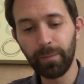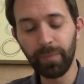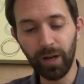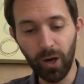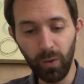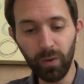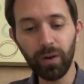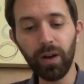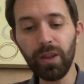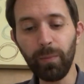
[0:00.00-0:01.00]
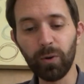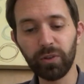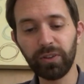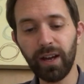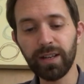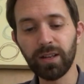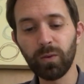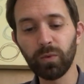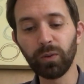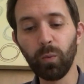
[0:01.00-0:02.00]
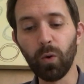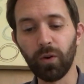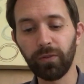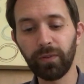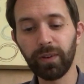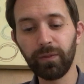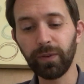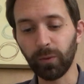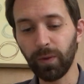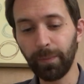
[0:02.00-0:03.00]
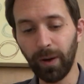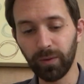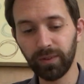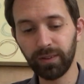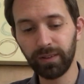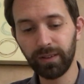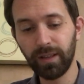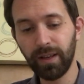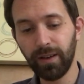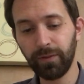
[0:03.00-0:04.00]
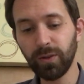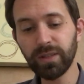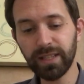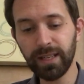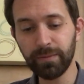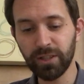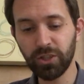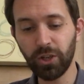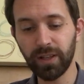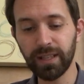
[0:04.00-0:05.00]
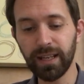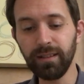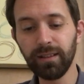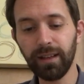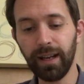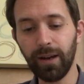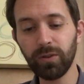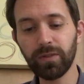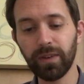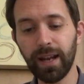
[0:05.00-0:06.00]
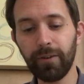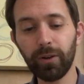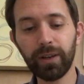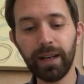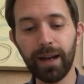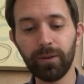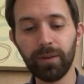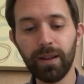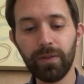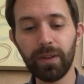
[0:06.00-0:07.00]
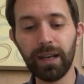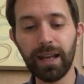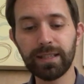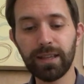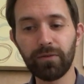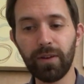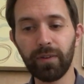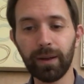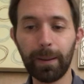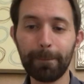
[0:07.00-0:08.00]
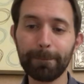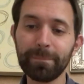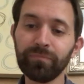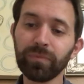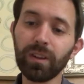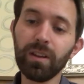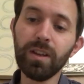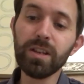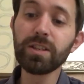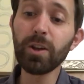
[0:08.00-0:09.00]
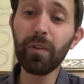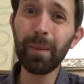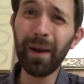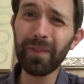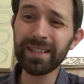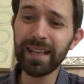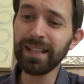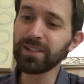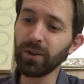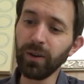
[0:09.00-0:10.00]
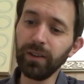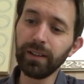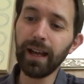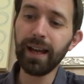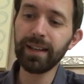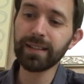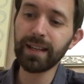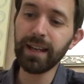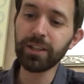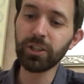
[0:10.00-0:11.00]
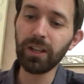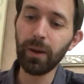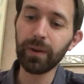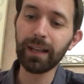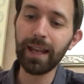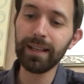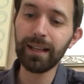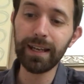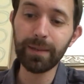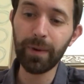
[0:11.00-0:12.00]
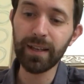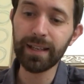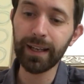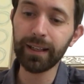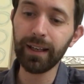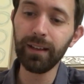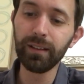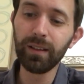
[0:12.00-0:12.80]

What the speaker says: Below, on the port side, was a wharf filled with boats. A few steamers chugged in and out of a narrow canal that led to the river. "Sorry about the detour," Anna said as she lowered Ladybird's anchor.